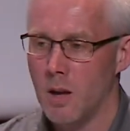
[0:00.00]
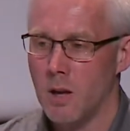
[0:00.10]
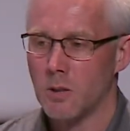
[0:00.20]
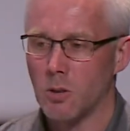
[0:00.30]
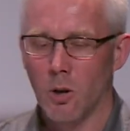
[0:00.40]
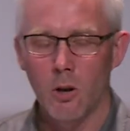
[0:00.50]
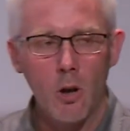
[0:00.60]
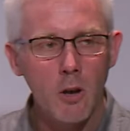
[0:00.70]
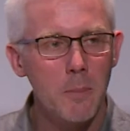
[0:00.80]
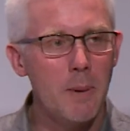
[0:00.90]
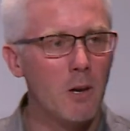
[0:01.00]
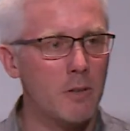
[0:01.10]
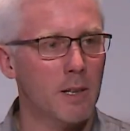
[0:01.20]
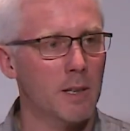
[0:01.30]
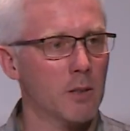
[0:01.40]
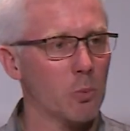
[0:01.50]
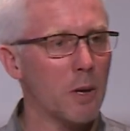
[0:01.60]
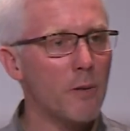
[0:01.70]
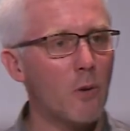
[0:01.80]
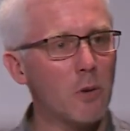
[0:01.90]
So a lot about this, we
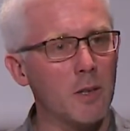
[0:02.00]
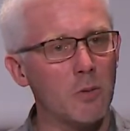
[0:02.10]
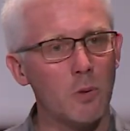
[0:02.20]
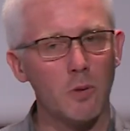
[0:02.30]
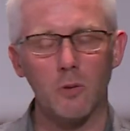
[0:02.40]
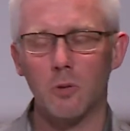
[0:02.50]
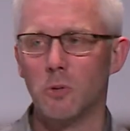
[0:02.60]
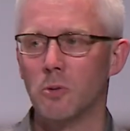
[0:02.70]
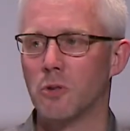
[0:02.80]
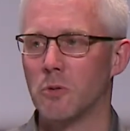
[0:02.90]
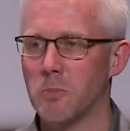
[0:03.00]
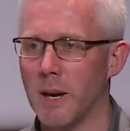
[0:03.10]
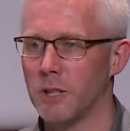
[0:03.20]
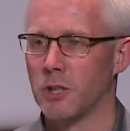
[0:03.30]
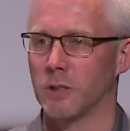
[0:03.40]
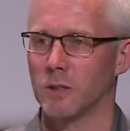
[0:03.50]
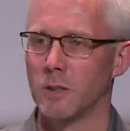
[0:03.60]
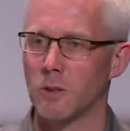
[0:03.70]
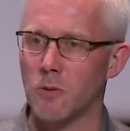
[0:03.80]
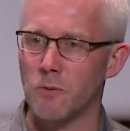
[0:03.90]
thought this was a tool to measure
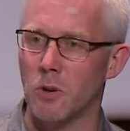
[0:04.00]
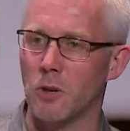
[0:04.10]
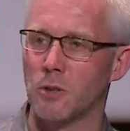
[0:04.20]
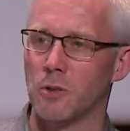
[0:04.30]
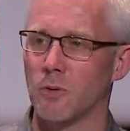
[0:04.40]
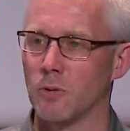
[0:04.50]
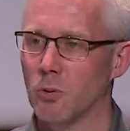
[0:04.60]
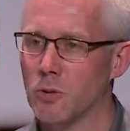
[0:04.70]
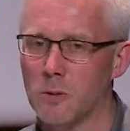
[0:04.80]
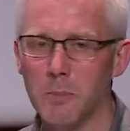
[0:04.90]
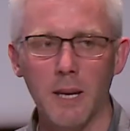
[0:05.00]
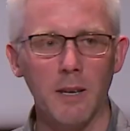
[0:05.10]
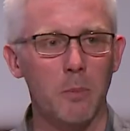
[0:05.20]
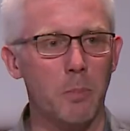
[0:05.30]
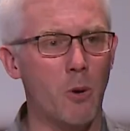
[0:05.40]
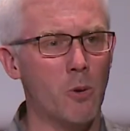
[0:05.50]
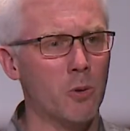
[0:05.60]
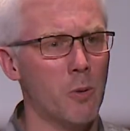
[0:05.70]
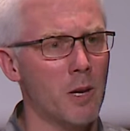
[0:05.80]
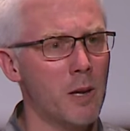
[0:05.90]
conversion of social media
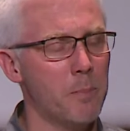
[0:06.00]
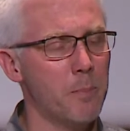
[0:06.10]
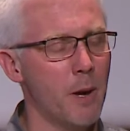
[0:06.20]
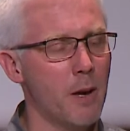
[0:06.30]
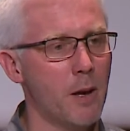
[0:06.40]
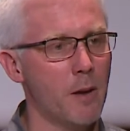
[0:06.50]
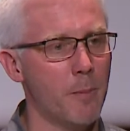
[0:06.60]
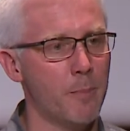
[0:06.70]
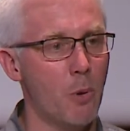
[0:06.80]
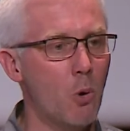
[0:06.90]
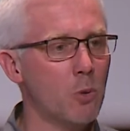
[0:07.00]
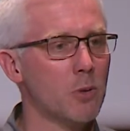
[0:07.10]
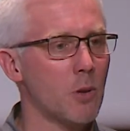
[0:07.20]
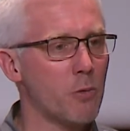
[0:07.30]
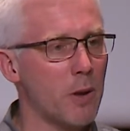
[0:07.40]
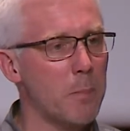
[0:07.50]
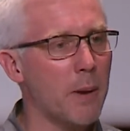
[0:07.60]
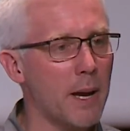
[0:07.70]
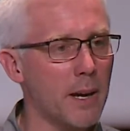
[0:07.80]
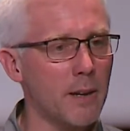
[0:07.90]
posts of
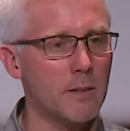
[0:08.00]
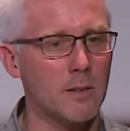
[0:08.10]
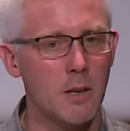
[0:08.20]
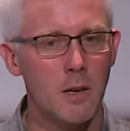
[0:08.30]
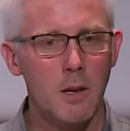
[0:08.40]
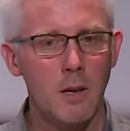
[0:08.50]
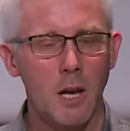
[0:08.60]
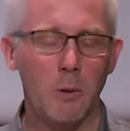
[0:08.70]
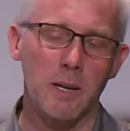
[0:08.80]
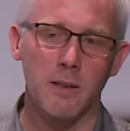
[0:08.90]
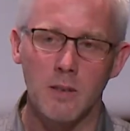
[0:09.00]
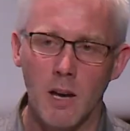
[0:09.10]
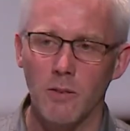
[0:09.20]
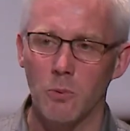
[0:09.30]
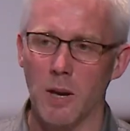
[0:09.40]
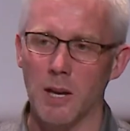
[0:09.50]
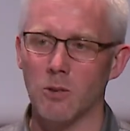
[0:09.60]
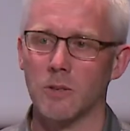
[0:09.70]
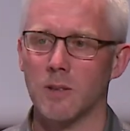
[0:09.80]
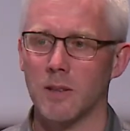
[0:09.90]
campaigns. And we discovered we had to
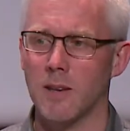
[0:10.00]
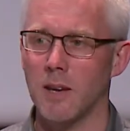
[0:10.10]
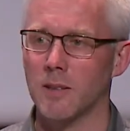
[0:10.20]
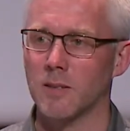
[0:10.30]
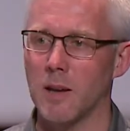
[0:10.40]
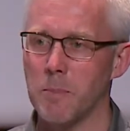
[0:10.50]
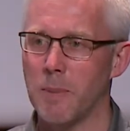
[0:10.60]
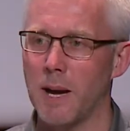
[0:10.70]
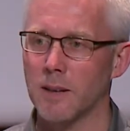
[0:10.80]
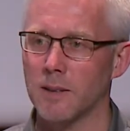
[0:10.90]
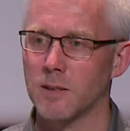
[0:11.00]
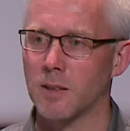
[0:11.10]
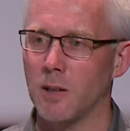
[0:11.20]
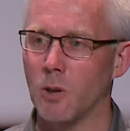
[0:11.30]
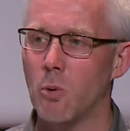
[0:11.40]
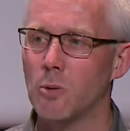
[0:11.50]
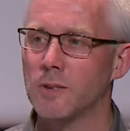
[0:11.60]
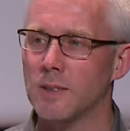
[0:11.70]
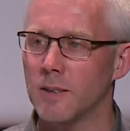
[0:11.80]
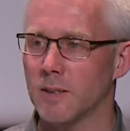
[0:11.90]
take a step back and say the whole
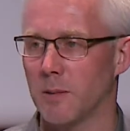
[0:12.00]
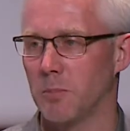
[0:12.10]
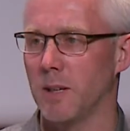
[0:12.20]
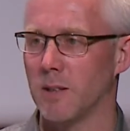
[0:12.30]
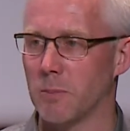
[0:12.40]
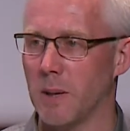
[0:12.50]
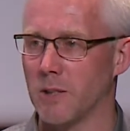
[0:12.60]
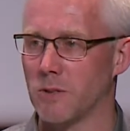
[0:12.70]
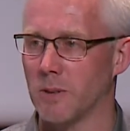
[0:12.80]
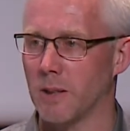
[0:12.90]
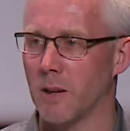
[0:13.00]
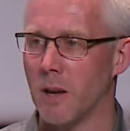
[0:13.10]
system needs measuring.